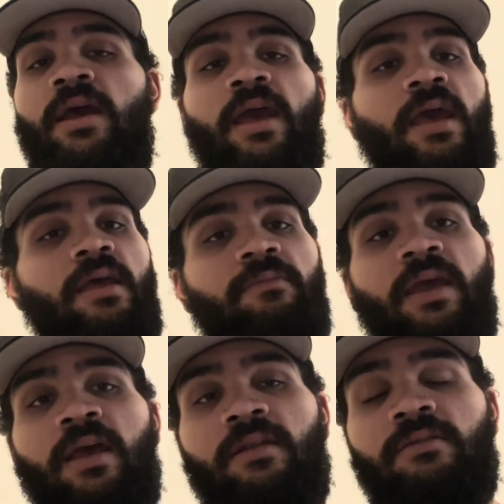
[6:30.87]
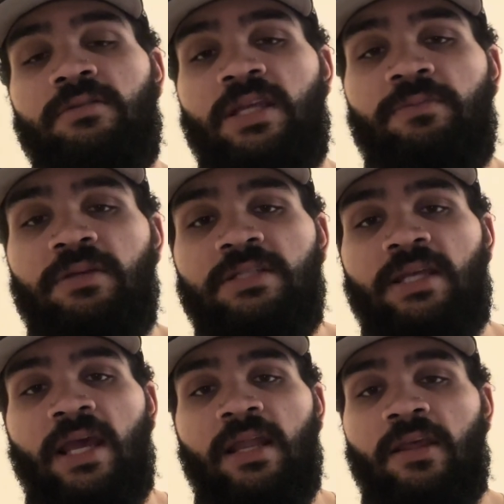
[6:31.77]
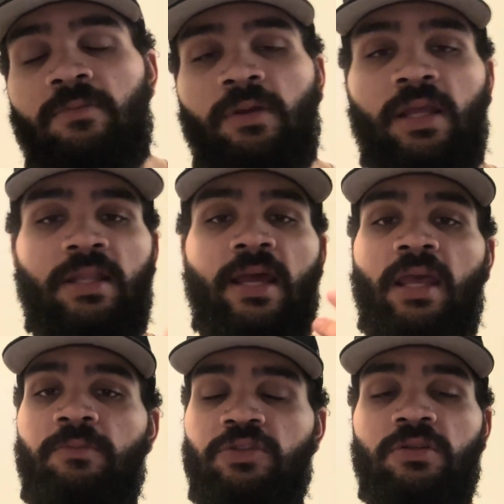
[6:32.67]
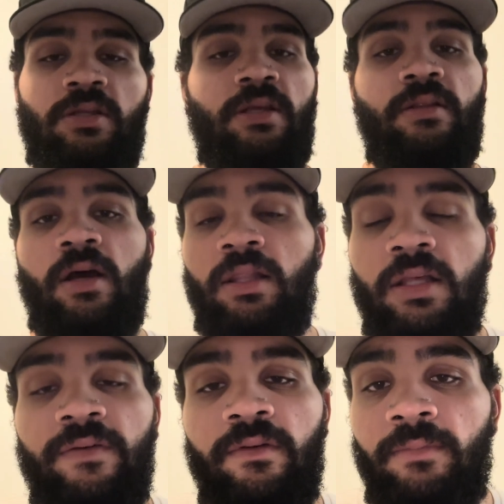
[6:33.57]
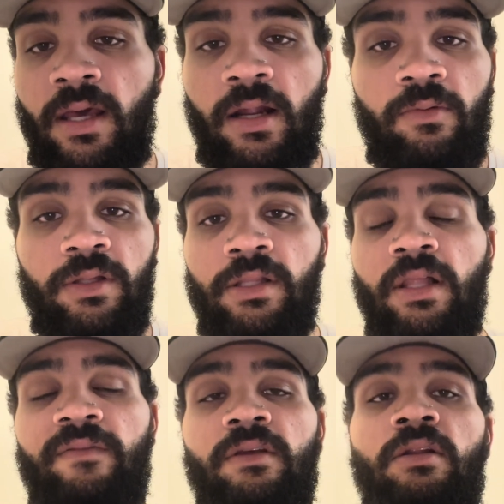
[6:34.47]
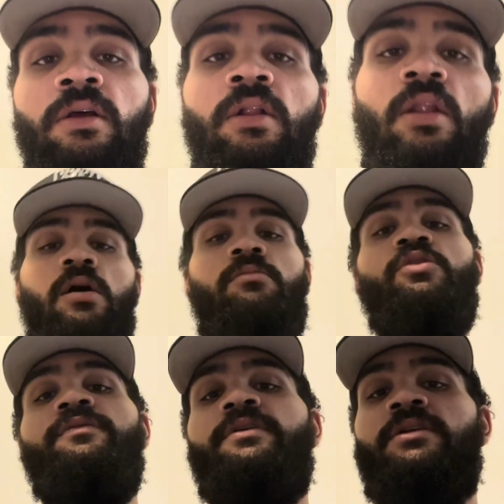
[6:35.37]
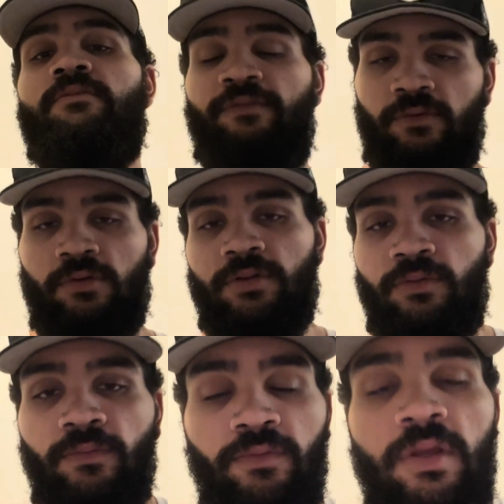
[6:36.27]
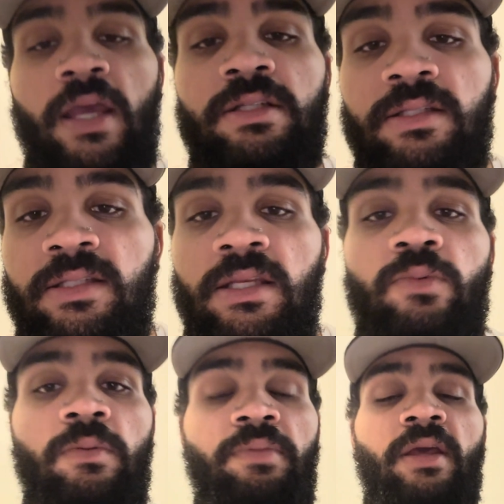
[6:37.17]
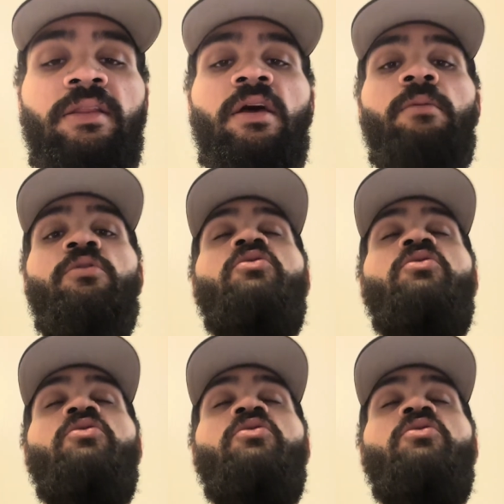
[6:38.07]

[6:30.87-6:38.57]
And man, JPJ and him getting that chemistry together, I love it, man. I really love it. Moving forward through free agency, we picked up